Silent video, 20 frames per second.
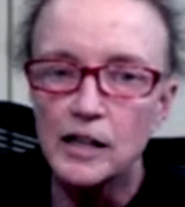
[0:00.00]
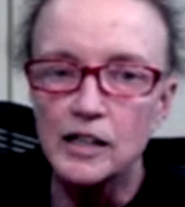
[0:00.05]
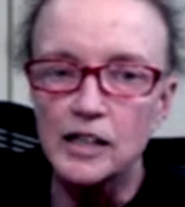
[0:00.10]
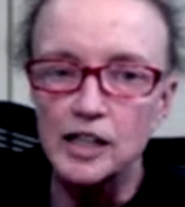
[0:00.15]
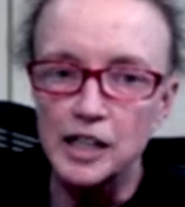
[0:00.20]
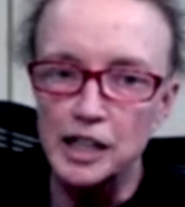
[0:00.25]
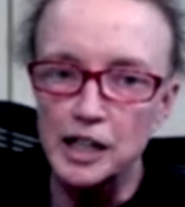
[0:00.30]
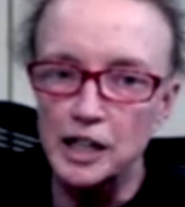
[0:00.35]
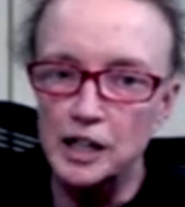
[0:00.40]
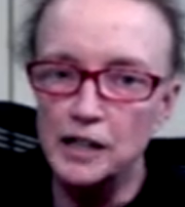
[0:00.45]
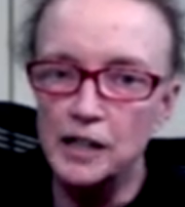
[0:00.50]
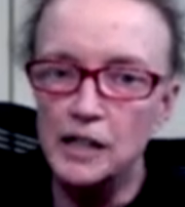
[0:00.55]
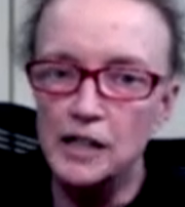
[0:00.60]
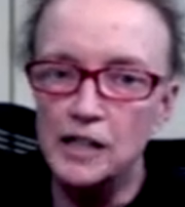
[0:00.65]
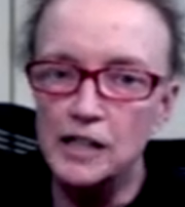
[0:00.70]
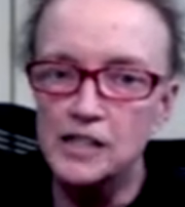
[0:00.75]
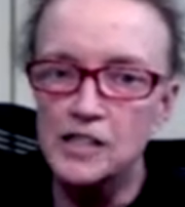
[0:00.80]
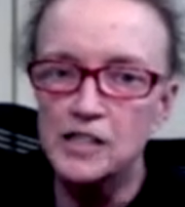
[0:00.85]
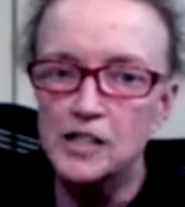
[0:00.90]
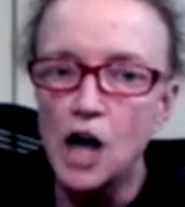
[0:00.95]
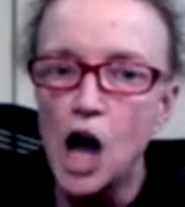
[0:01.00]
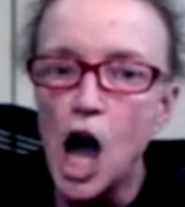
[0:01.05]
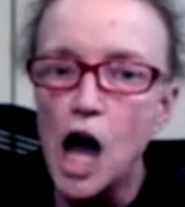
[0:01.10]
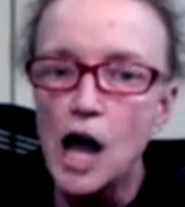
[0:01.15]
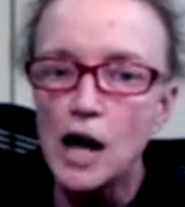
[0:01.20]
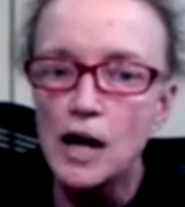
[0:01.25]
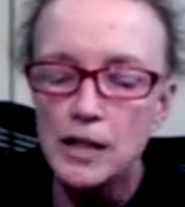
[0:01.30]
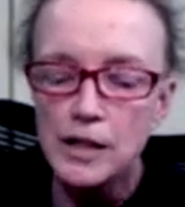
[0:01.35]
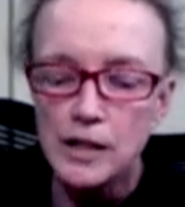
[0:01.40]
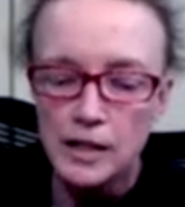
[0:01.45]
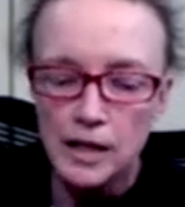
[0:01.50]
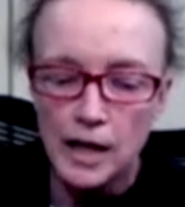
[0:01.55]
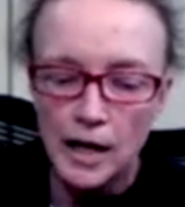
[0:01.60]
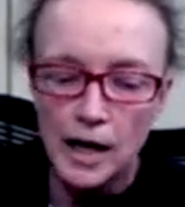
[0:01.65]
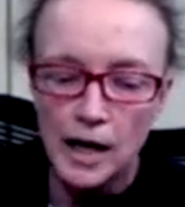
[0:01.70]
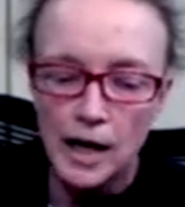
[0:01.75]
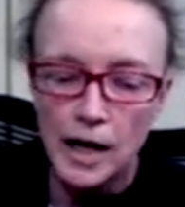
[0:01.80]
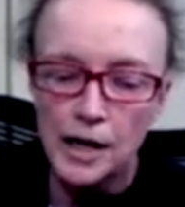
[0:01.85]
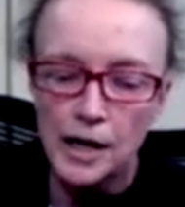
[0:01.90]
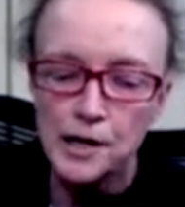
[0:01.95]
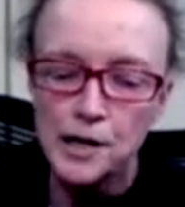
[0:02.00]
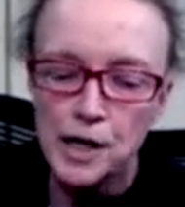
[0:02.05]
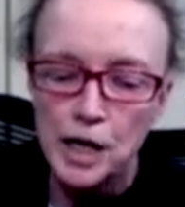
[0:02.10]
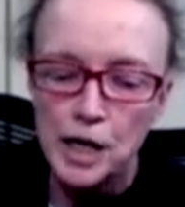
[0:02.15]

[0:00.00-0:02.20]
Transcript: And it is thought that